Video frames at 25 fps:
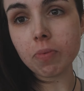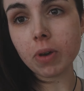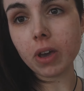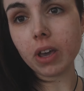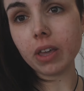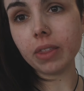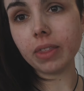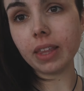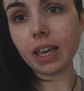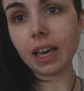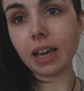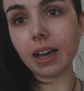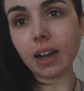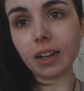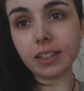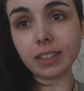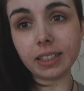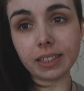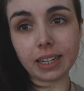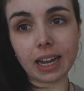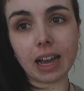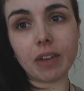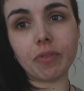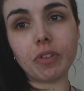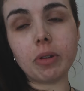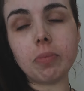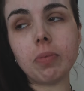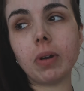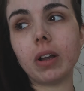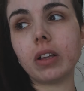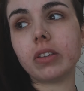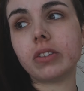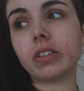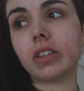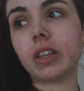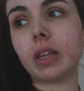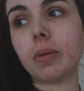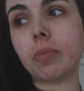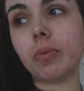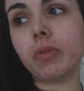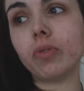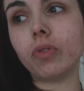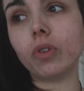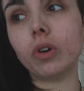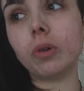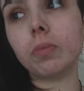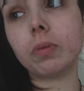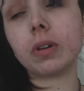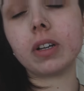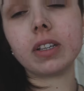put in there. I didn't have any plants in there
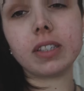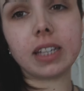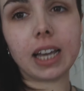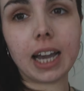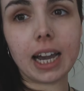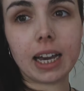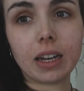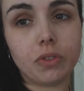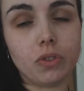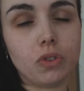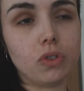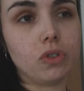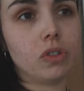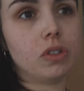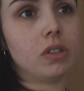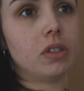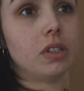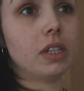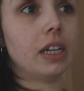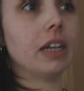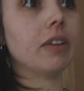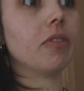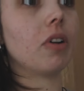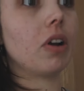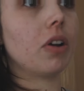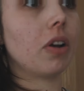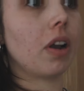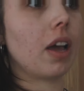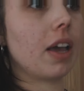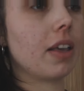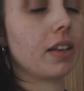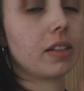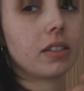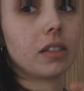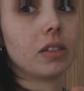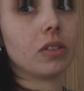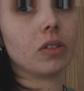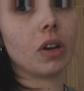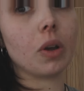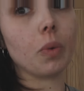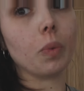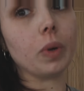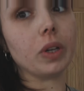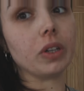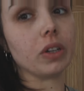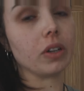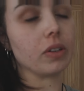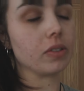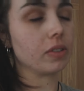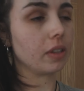before because it had zero likes, there's no
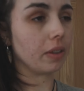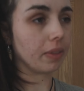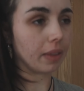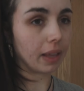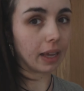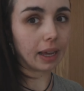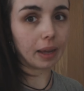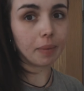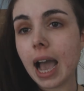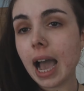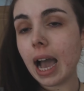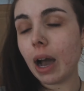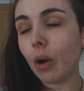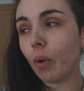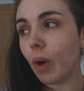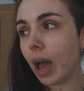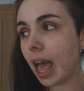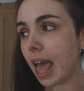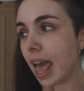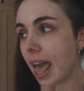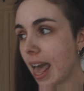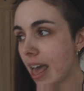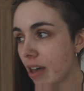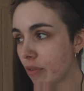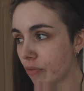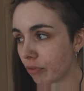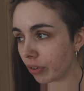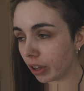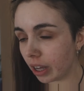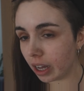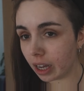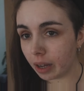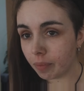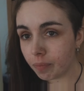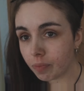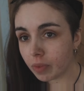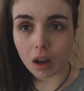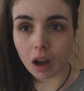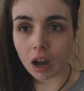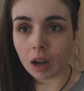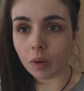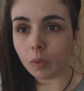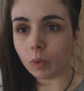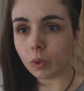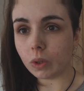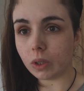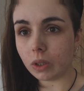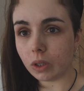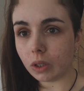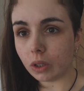windows in there. However, I
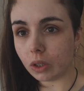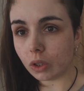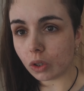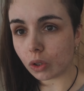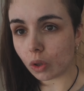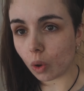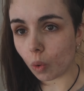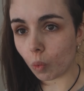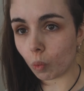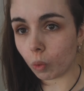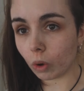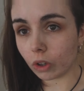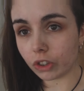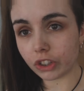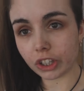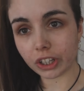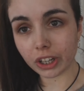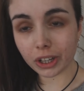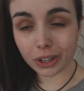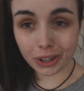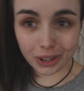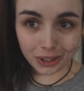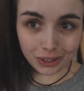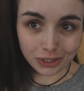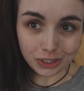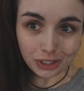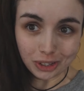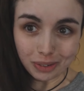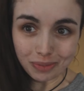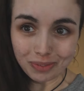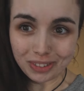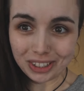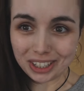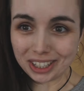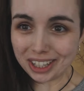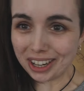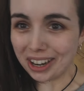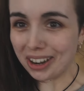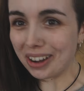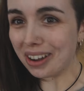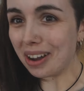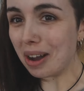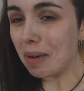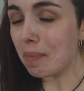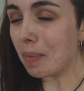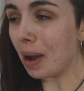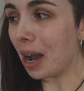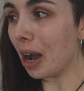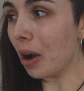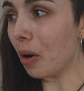was watching a YouTube video
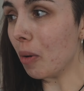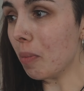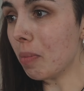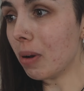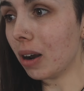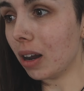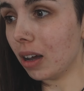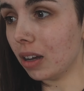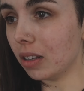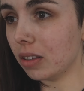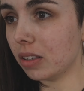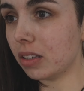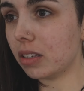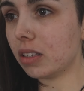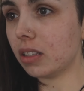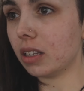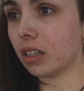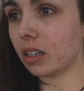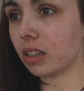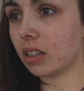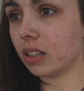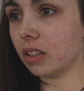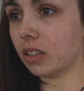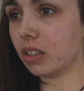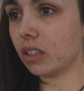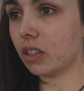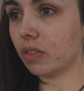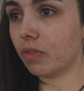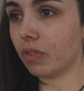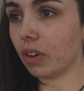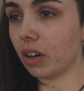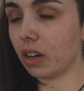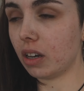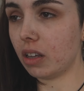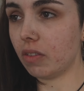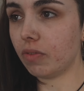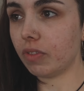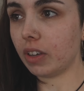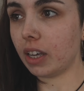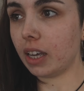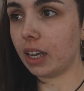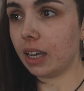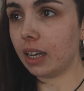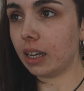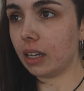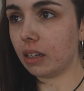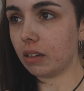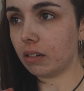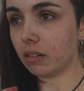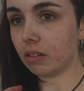about plants that can survive
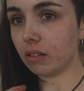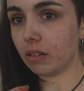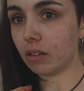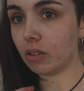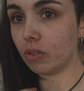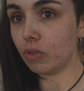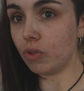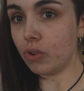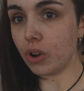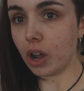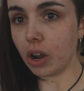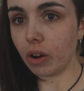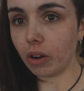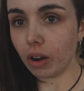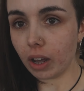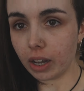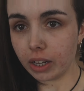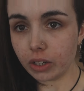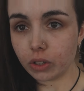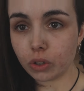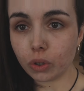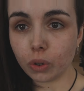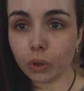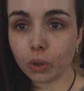in no light at